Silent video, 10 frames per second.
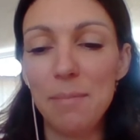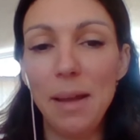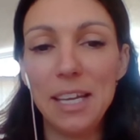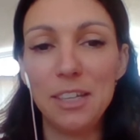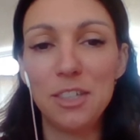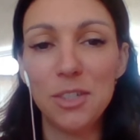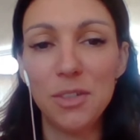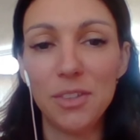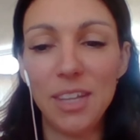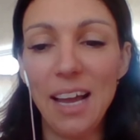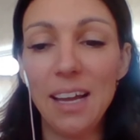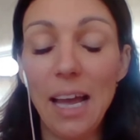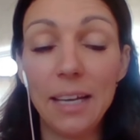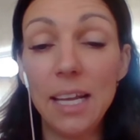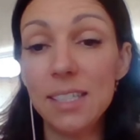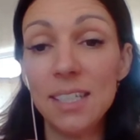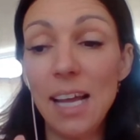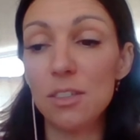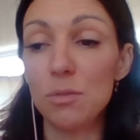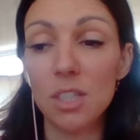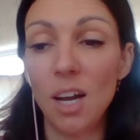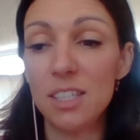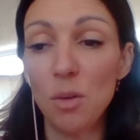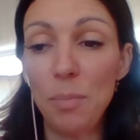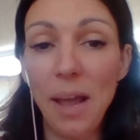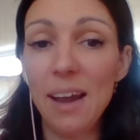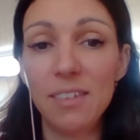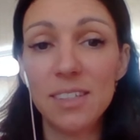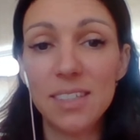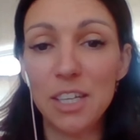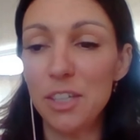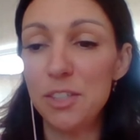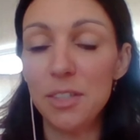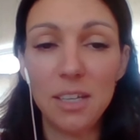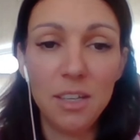and making sure that and it's an adults guide it's not parents it could